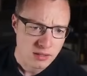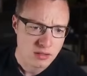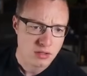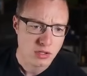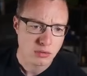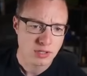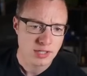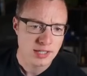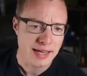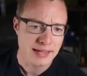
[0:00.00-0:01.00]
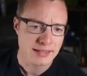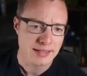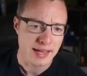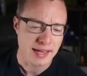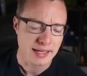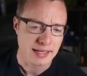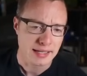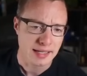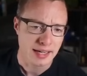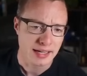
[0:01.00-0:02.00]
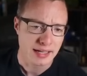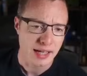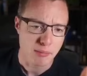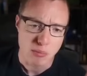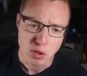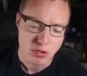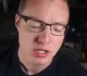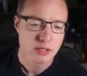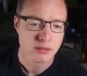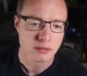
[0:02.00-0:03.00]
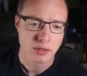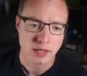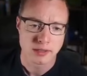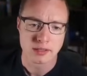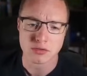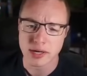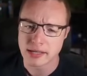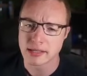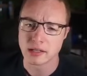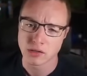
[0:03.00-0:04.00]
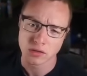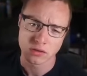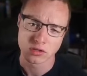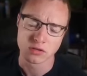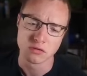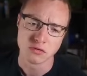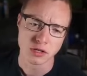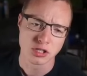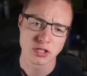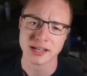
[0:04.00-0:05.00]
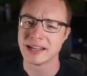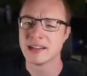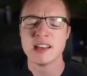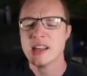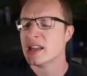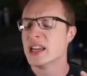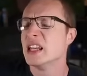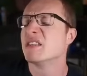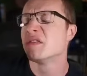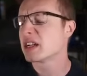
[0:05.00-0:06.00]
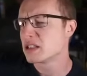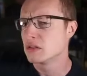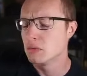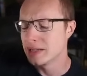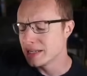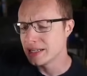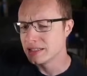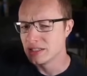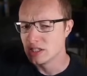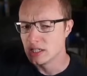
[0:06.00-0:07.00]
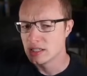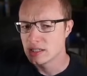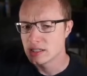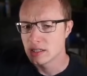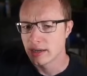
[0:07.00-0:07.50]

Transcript: so the JIT has a mode, right? Tracing, there's also function, and it affects the way the JIT